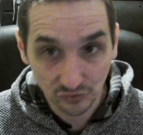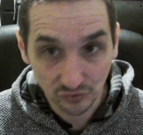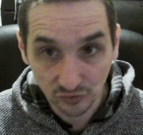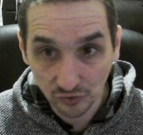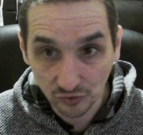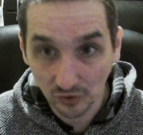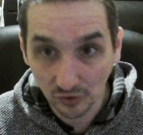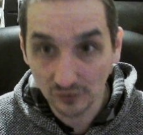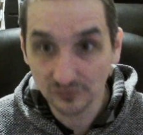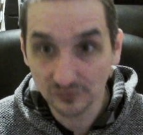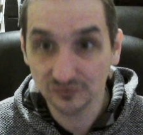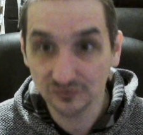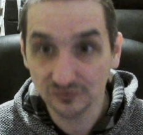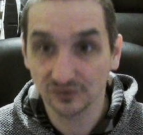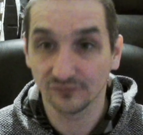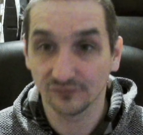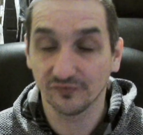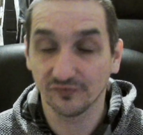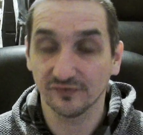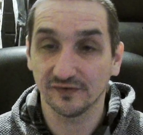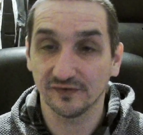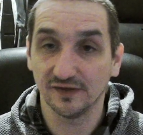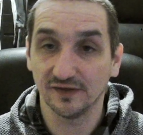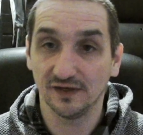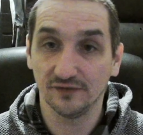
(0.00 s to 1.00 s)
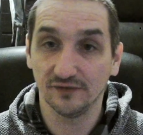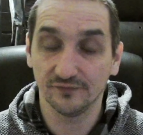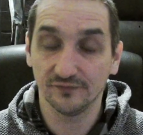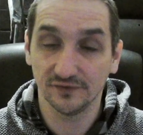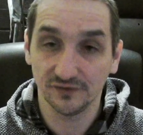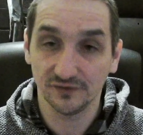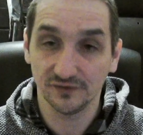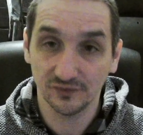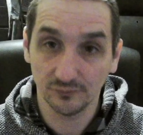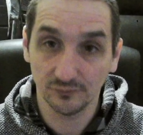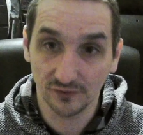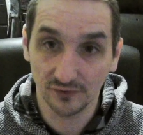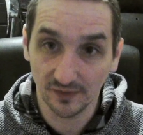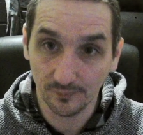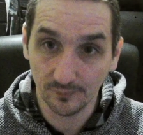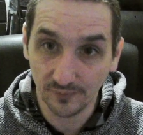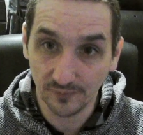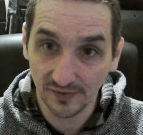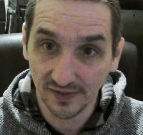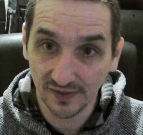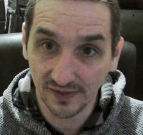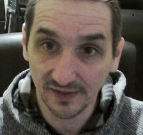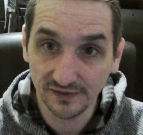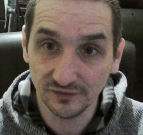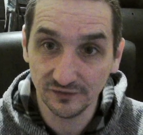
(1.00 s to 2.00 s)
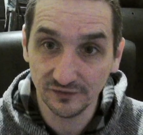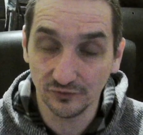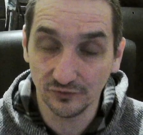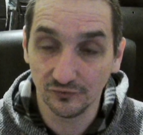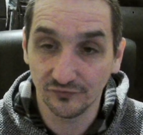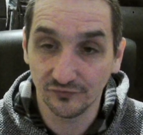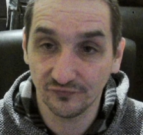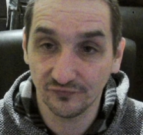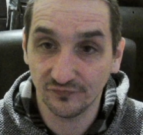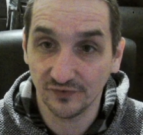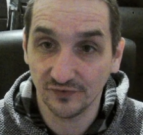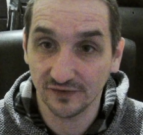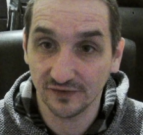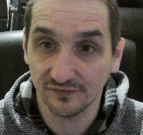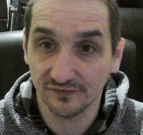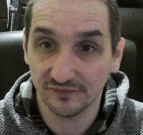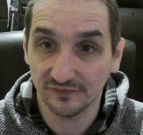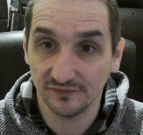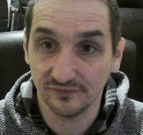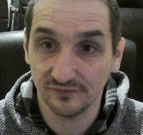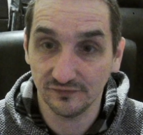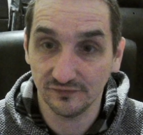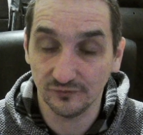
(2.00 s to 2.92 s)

tons of stuff and he will apply those fixes,